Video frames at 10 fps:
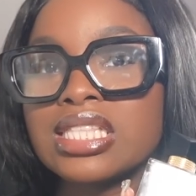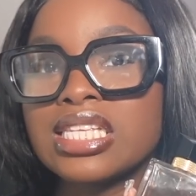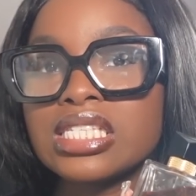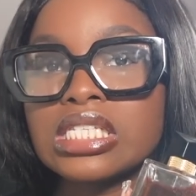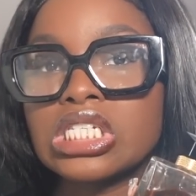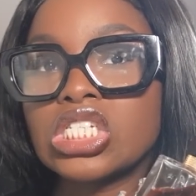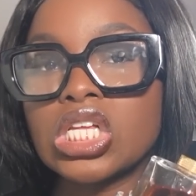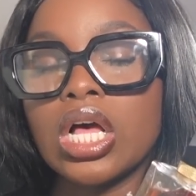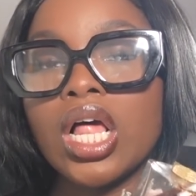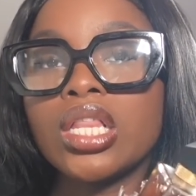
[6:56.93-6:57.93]
this is just
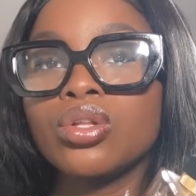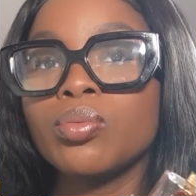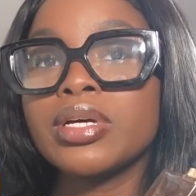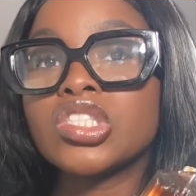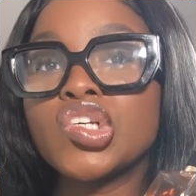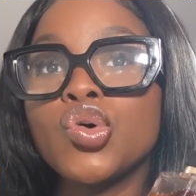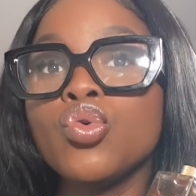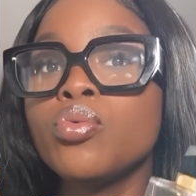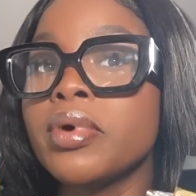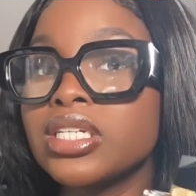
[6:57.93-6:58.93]
a little bit
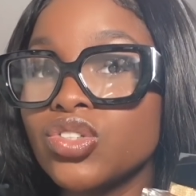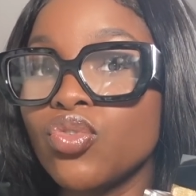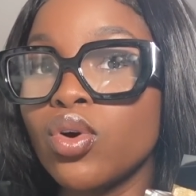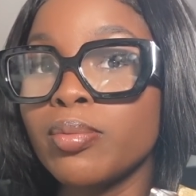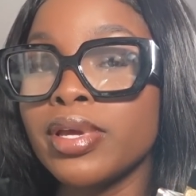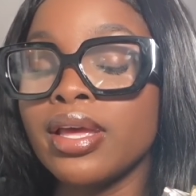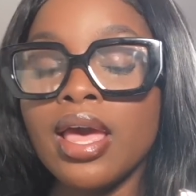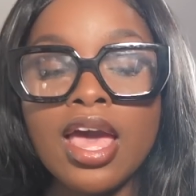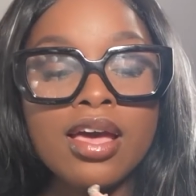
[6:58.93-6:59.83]
too much for me.